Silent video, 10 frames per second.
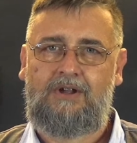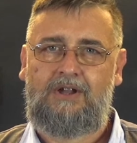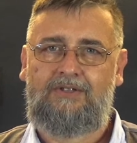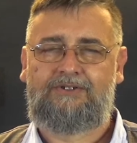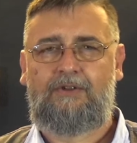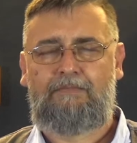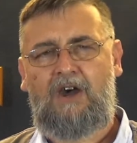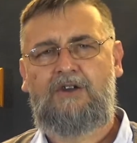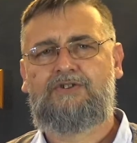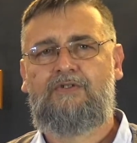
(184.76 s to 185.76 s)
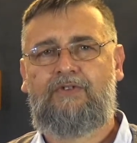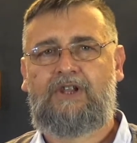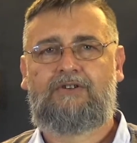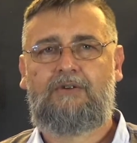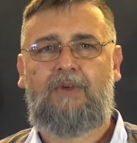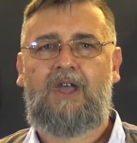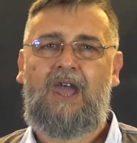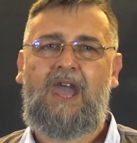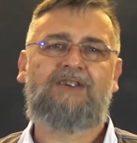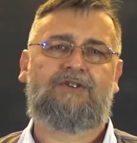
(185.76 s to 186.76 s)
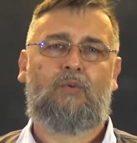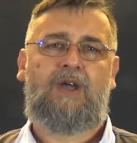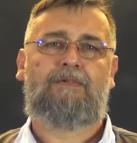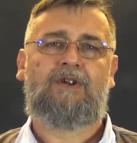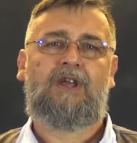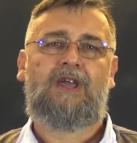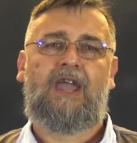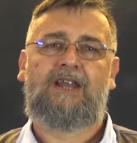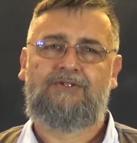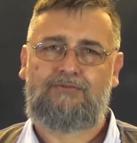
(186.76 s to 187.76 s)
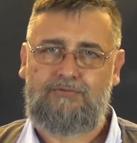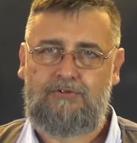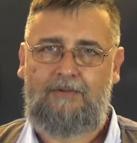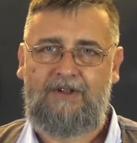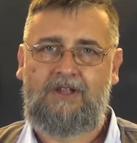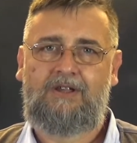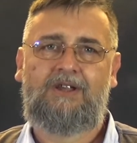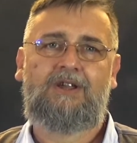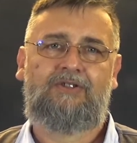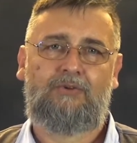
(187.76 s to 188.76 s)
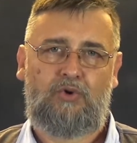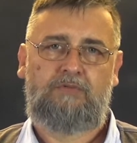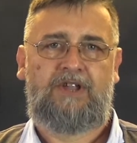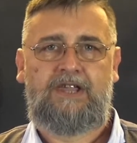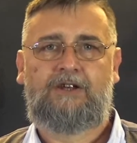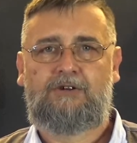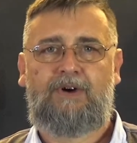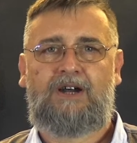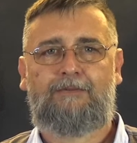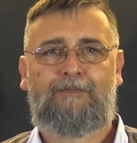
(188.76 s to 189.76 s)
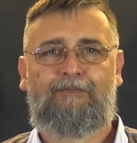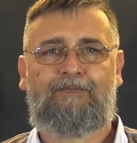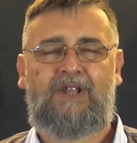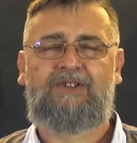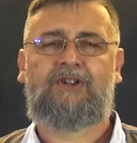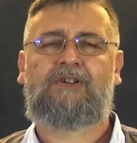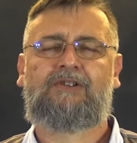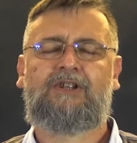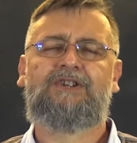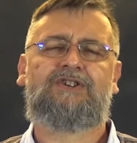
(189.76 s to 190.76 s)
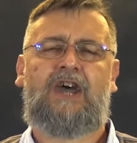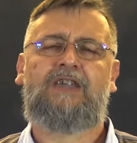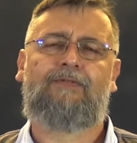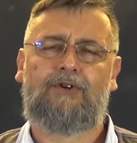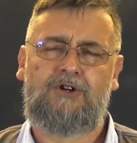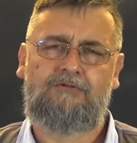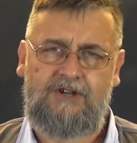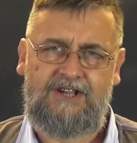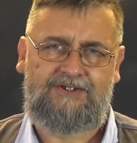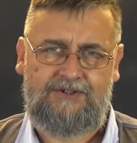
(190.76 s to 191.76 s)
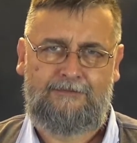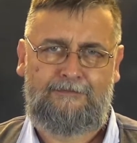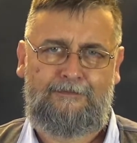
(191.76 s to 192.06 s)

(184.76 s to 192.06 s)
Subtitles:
the supposed victim has a weapon and is robbing the would-be helper. It's a cliche for a reason.